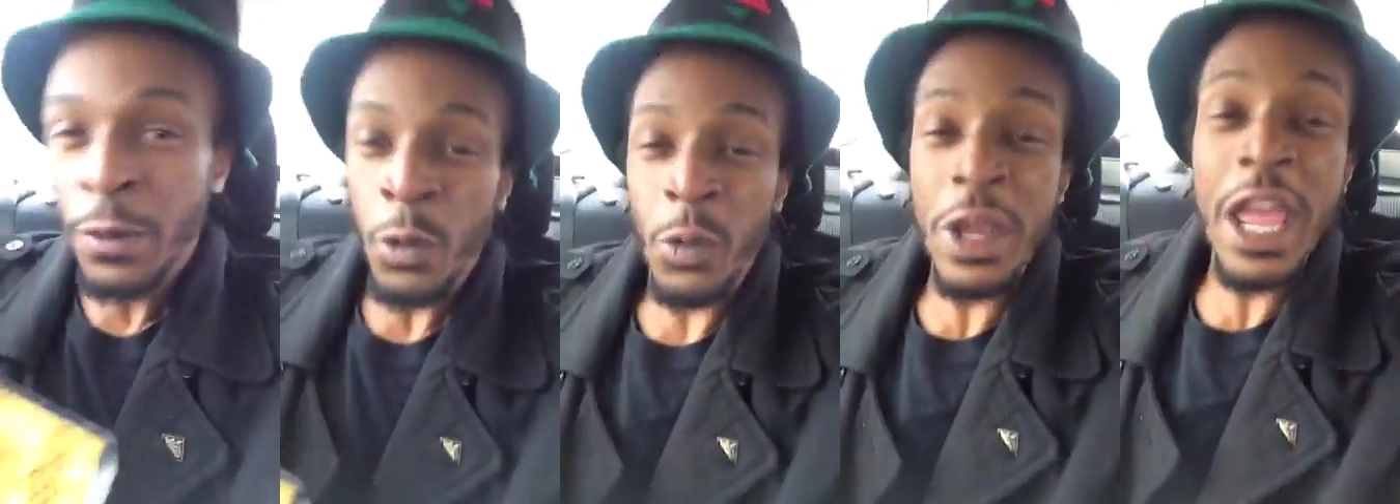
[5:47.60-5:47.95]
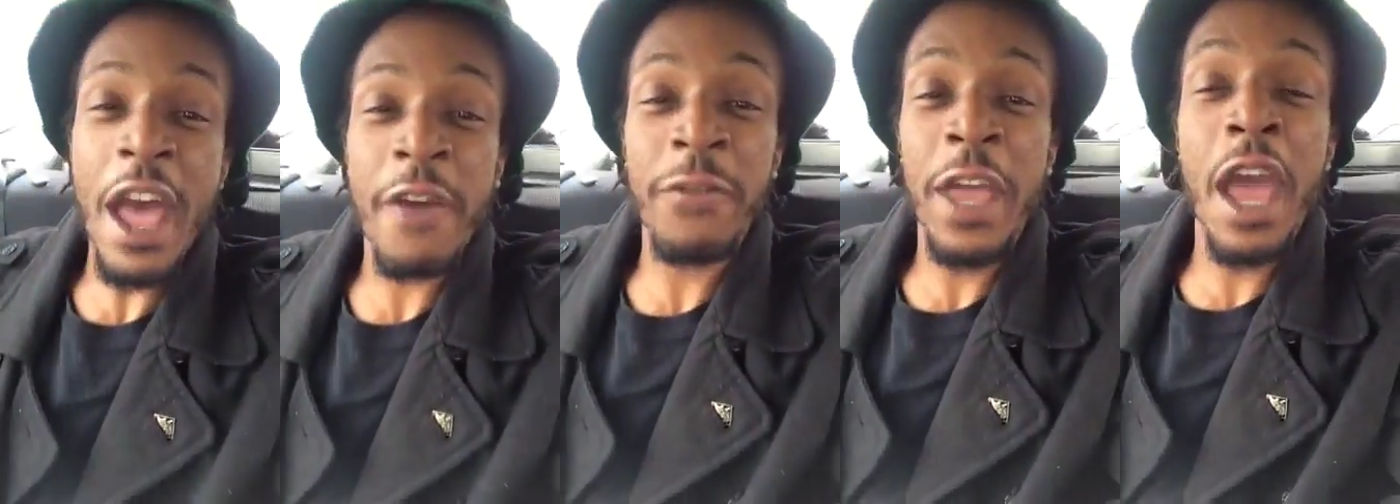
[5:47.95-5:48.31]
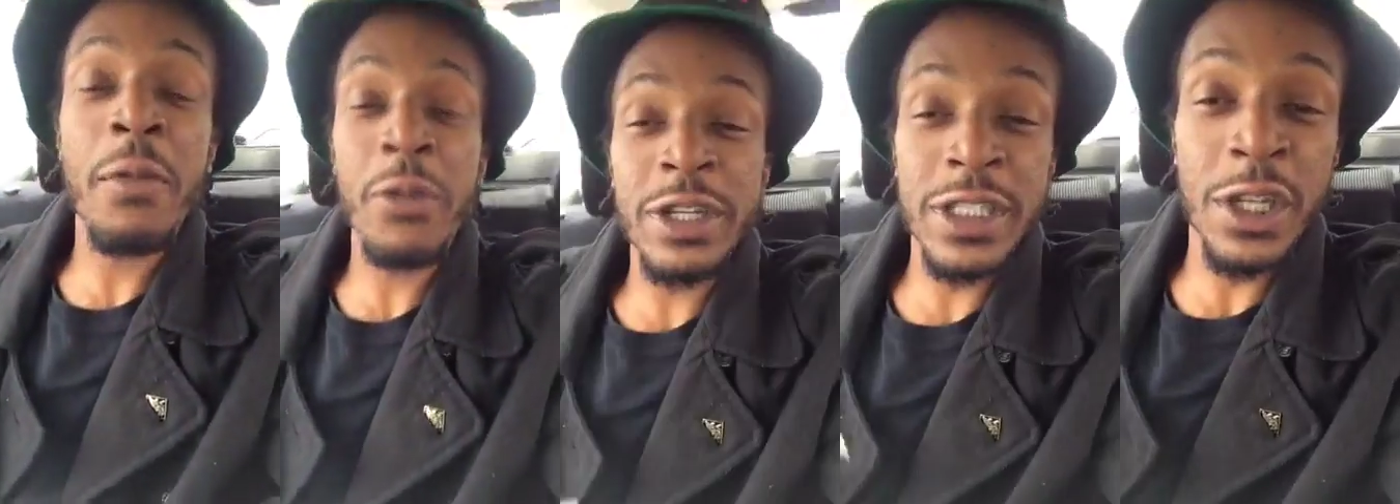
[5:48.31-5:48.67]
We have
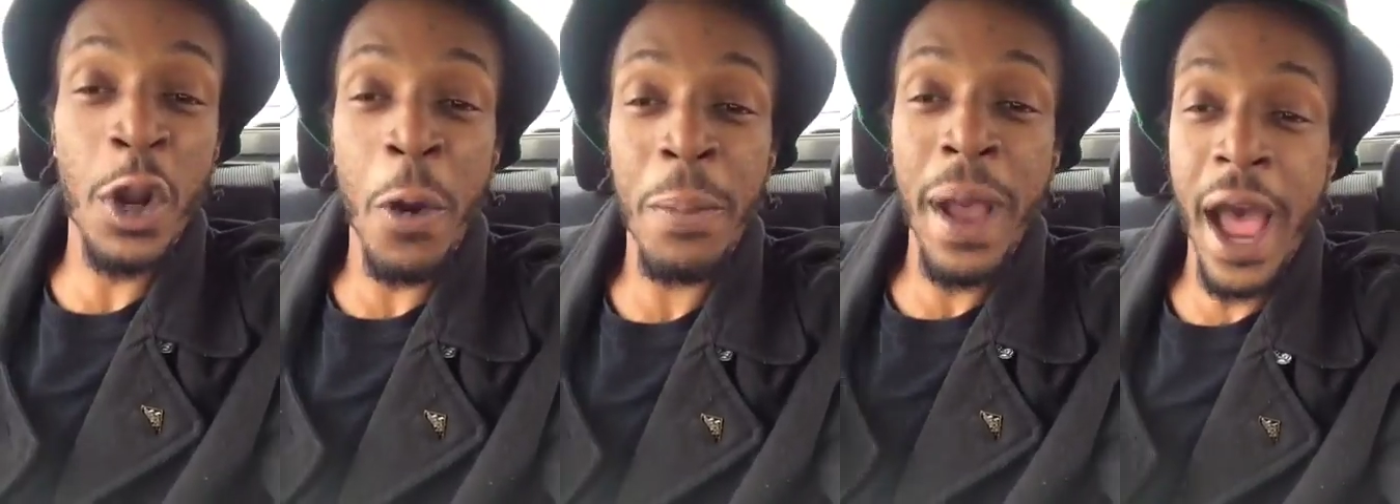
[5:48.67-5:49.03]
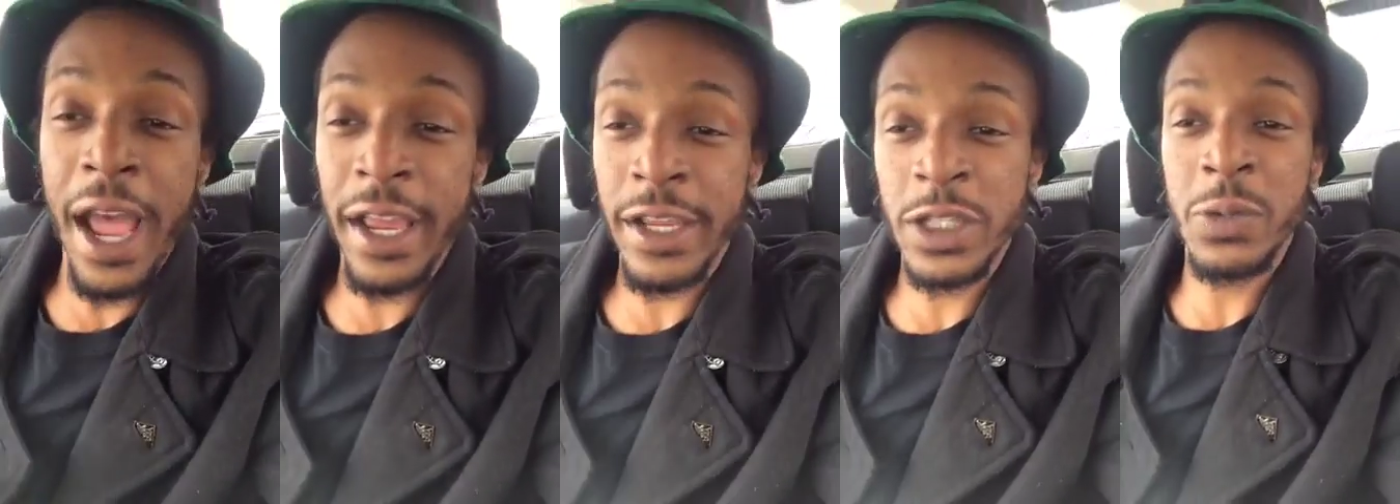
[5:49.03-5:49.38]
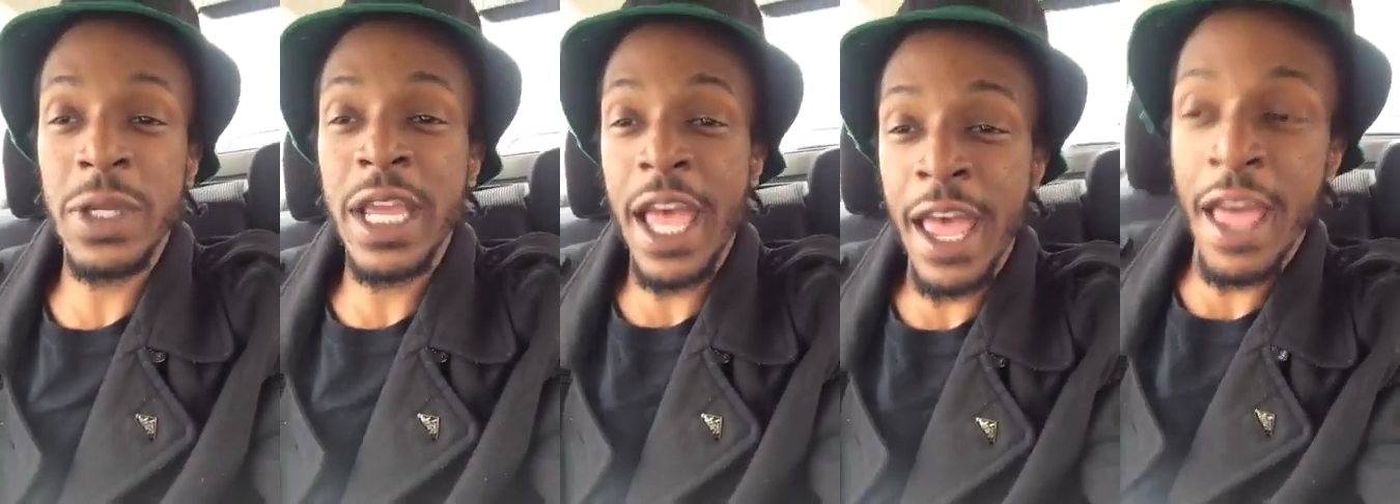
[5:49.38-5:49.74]
cameras in our pockets.
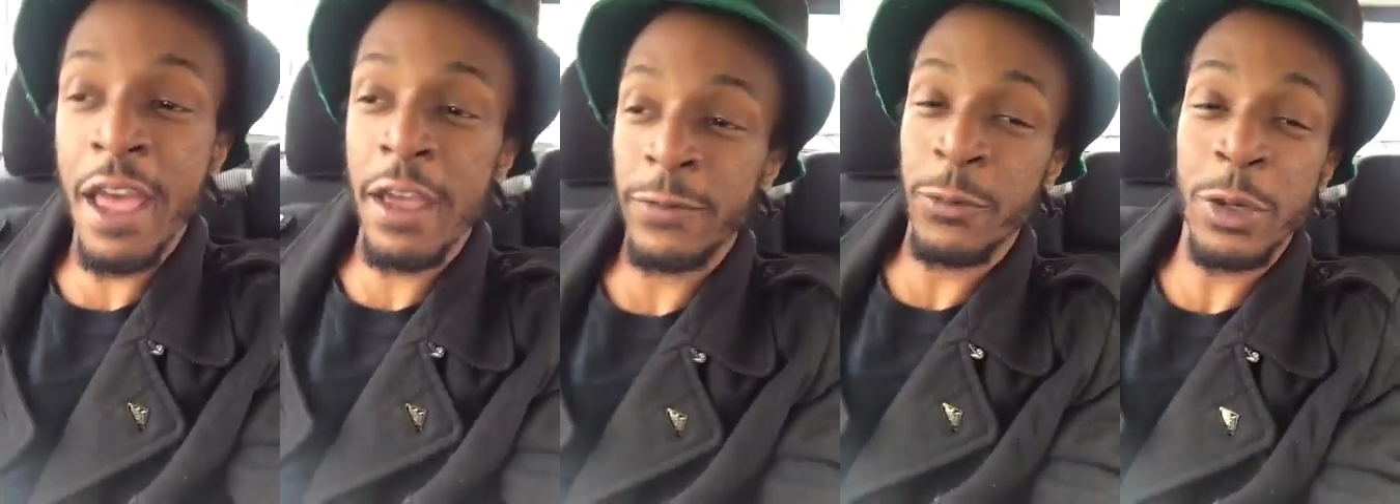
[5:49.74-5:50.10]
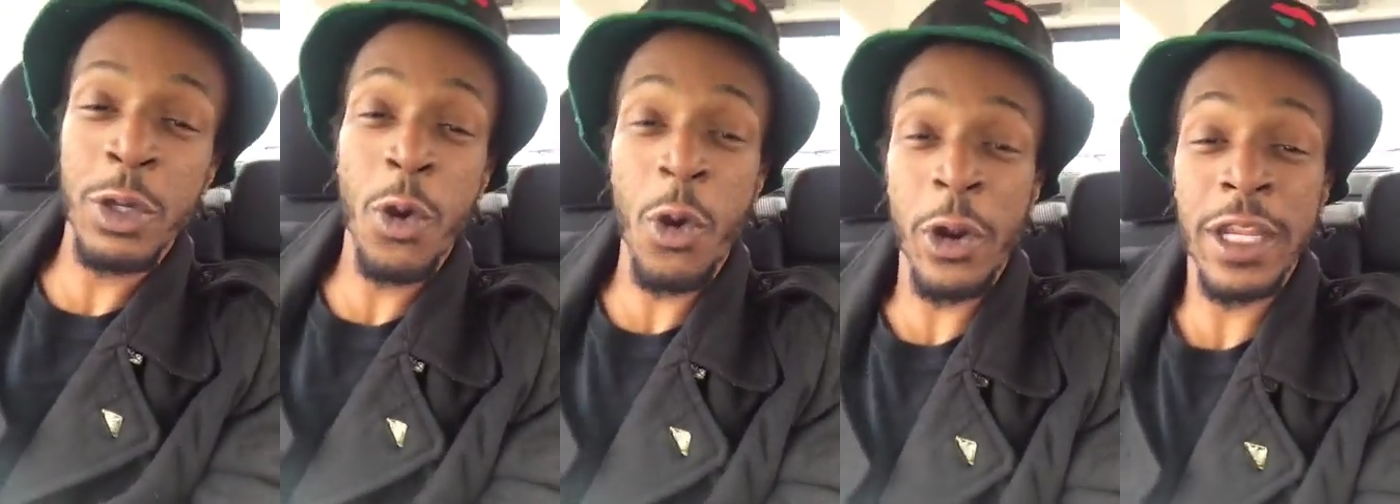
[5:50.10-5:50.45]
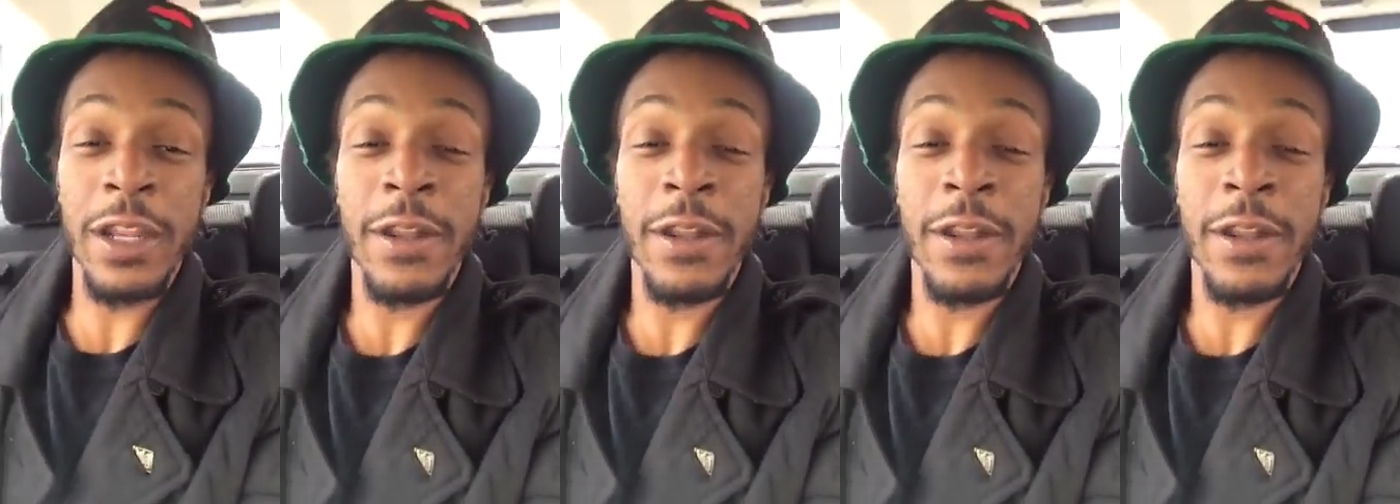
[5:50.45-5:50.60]
We have recording